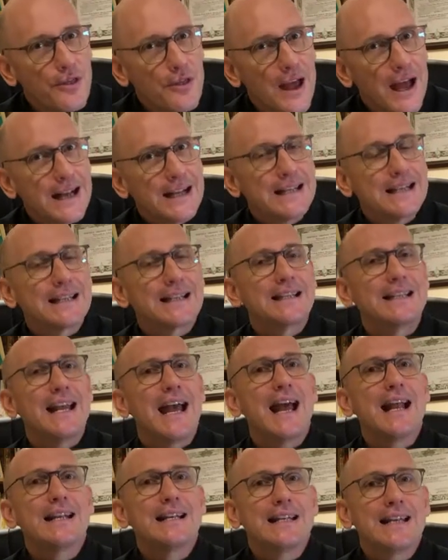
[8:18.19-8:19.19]

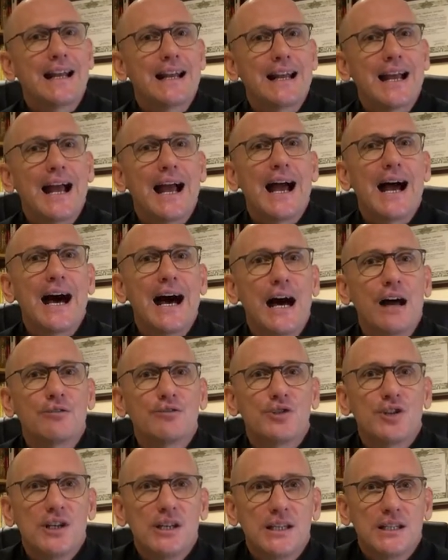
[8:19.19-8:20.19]
understanding how
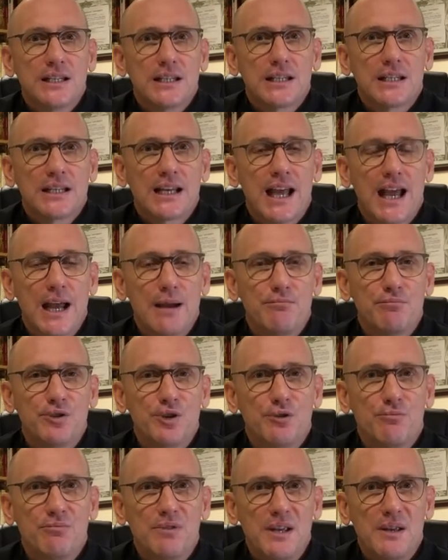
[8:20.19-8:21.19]
Jesus came
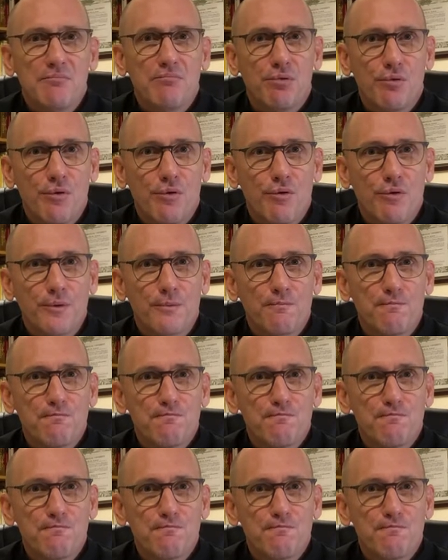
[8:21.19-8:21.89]
to be born.